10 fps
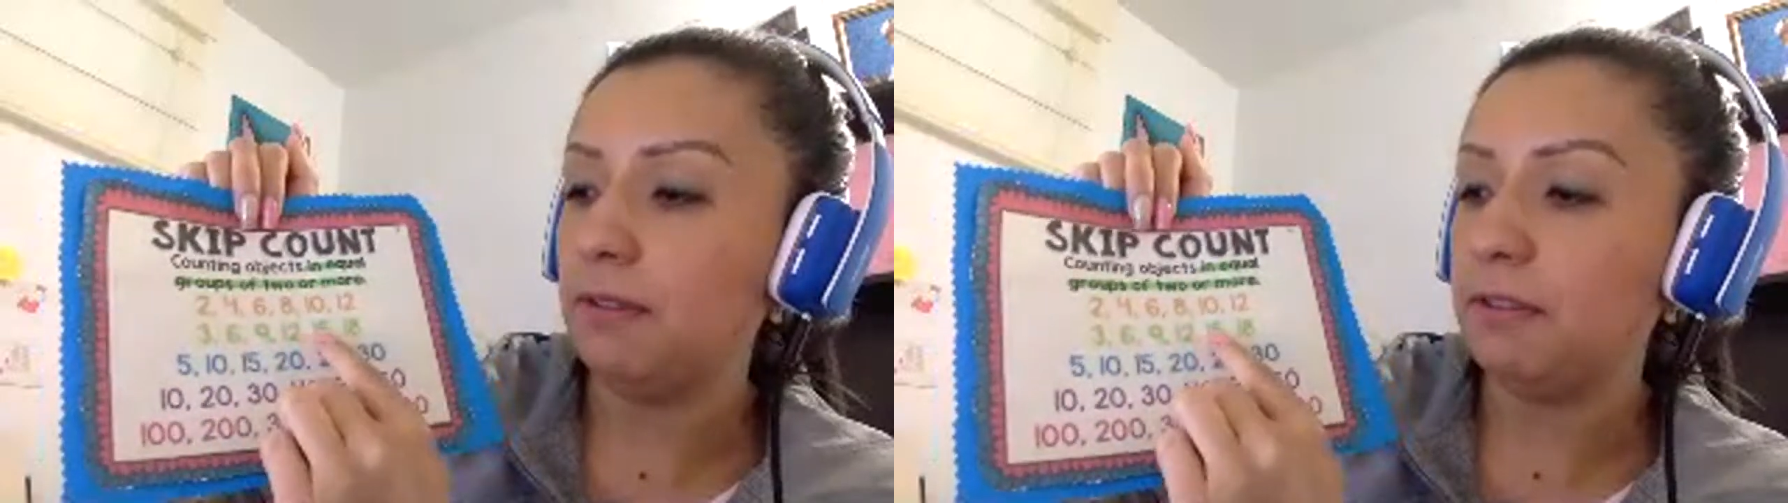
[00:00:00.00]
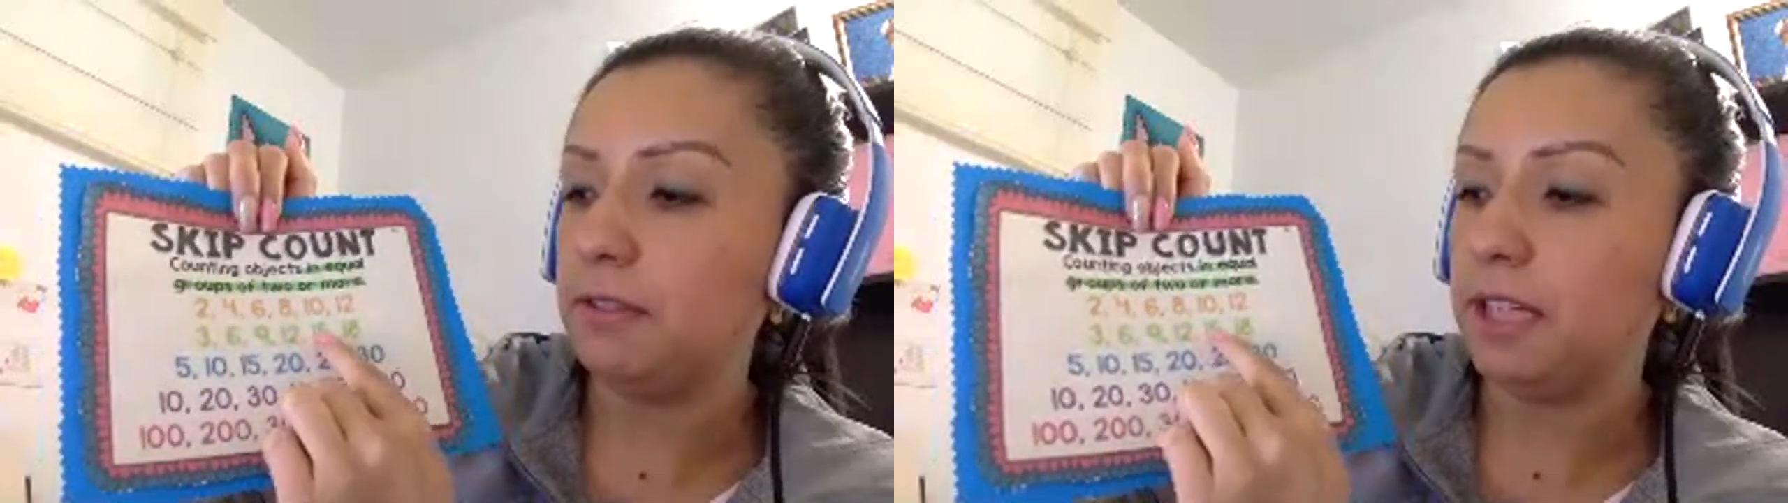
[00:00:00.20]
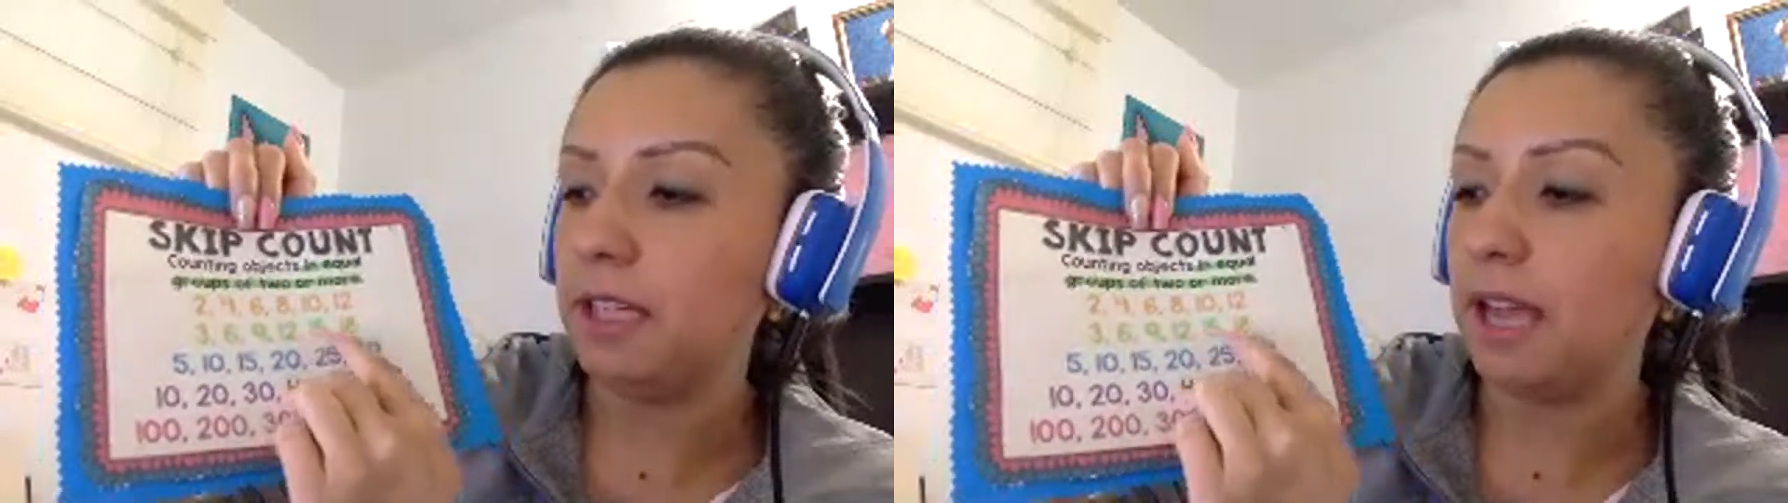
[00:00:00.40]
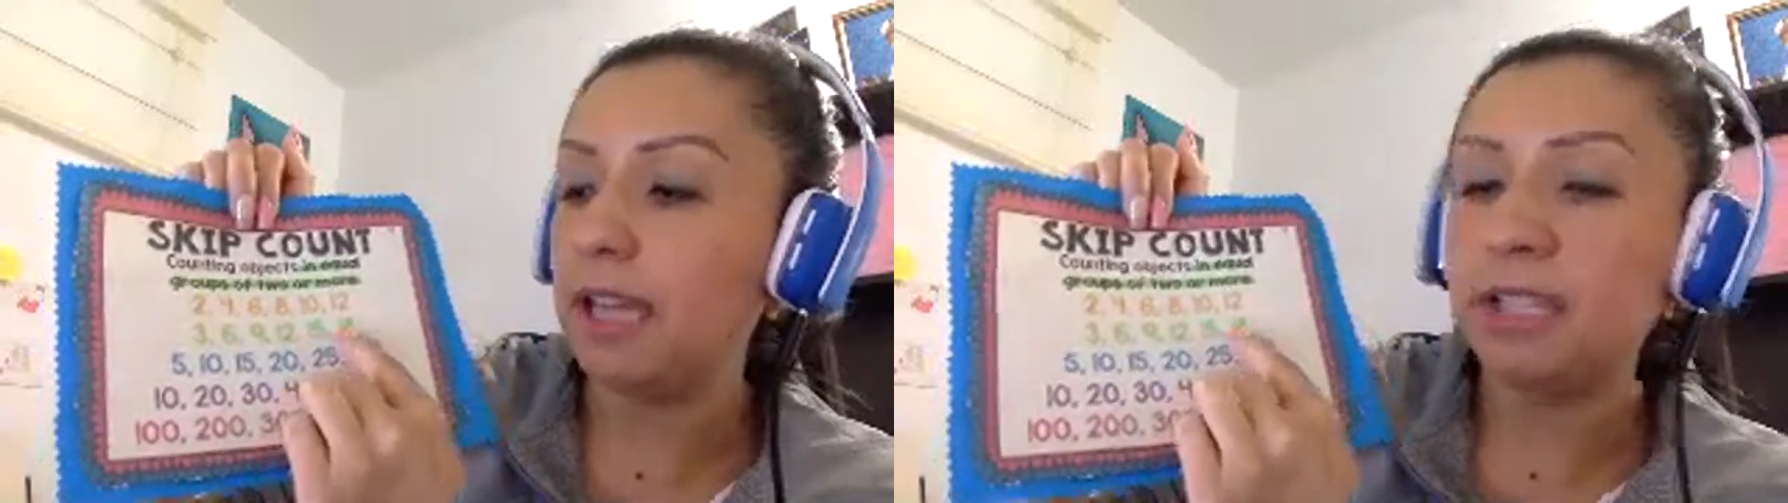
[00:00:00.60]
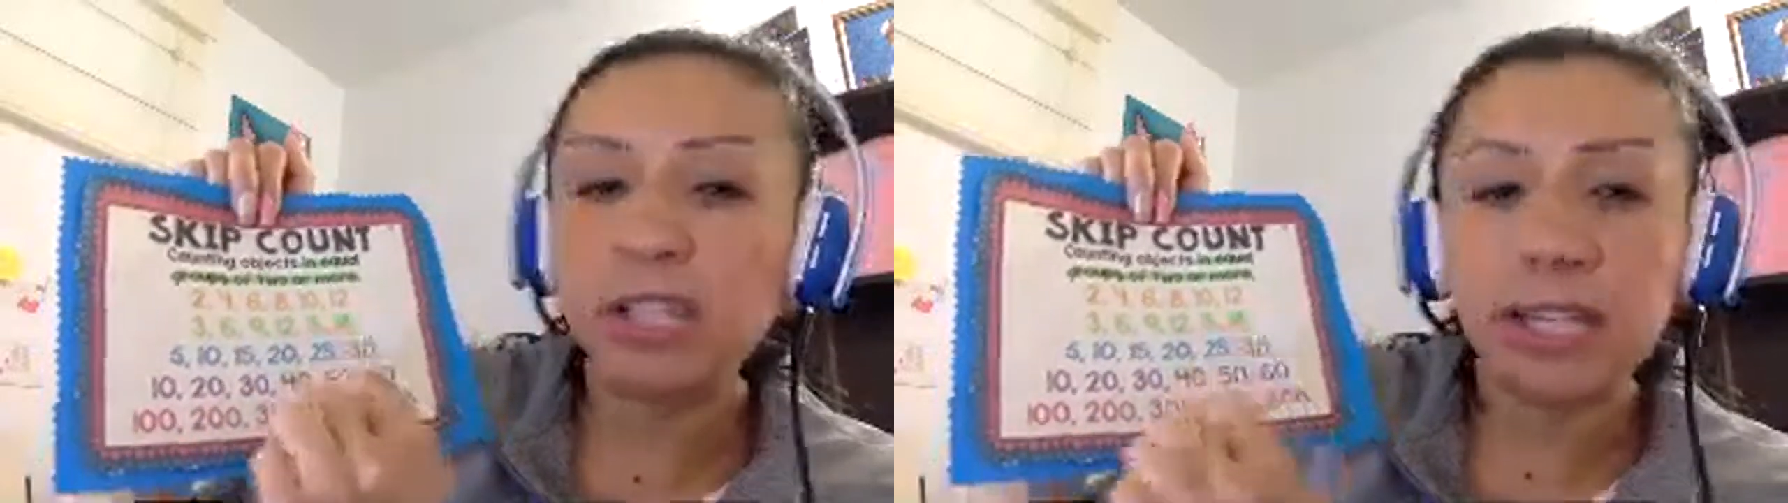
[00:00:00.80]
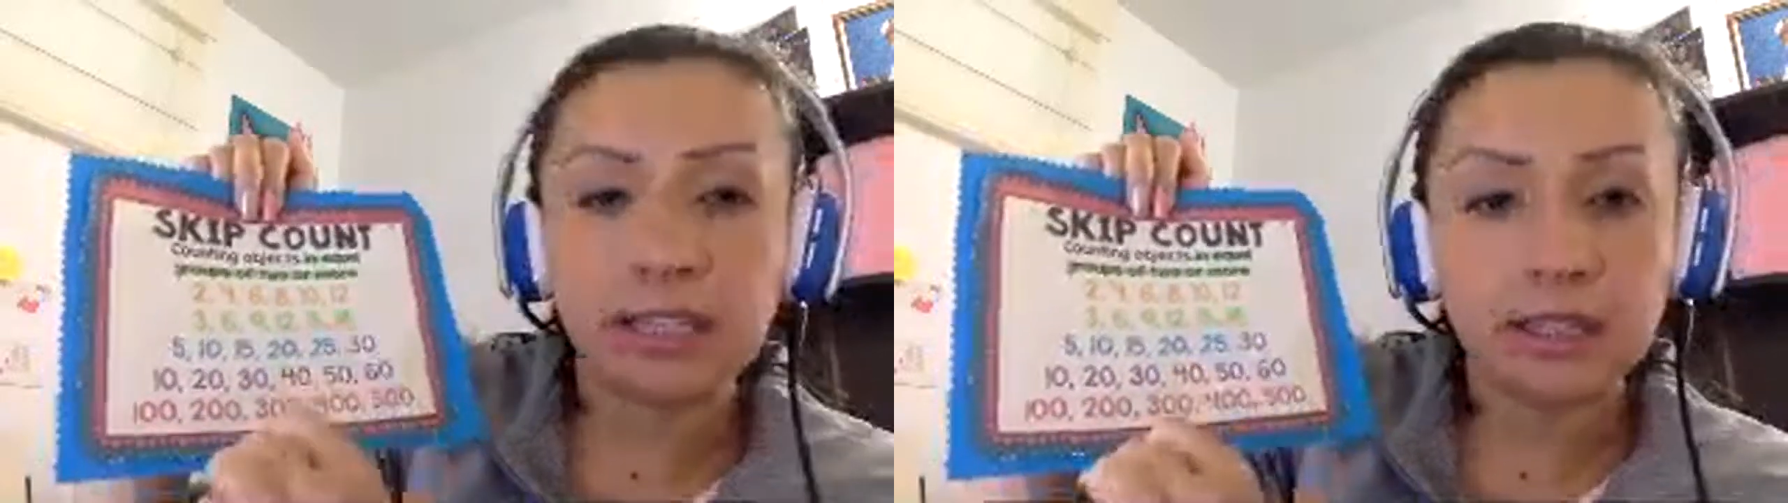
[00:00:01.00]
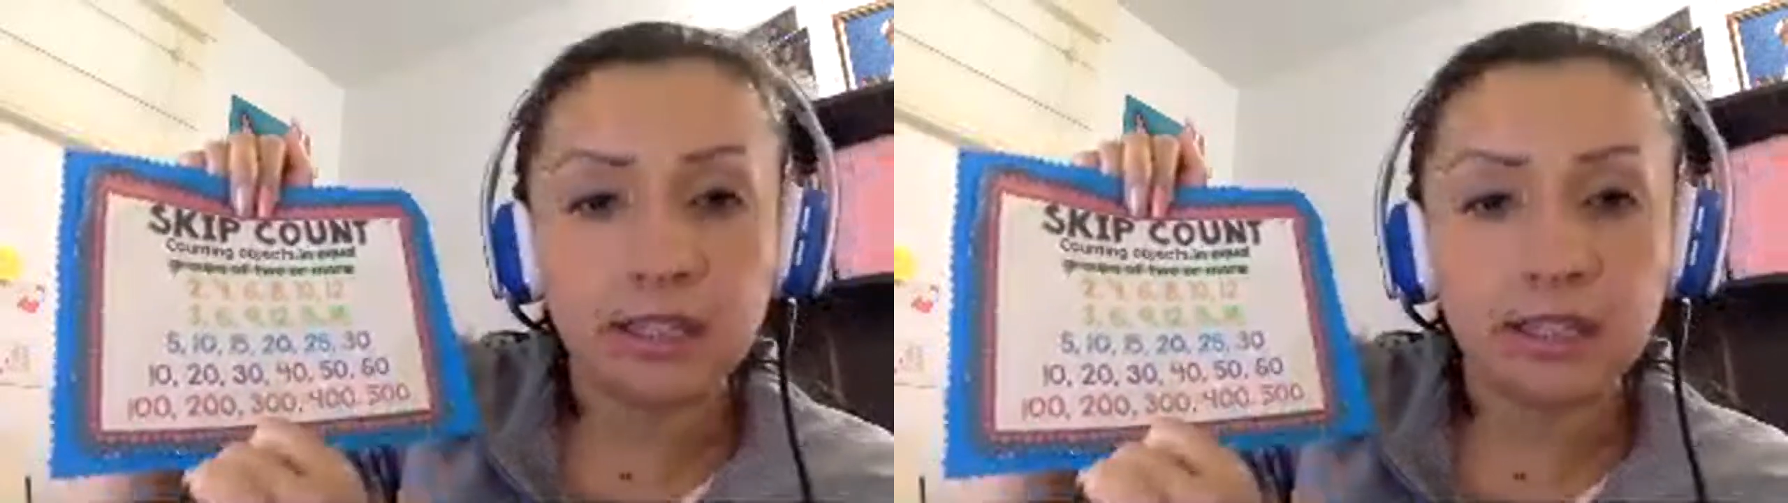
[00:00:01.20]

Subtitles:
15, 18.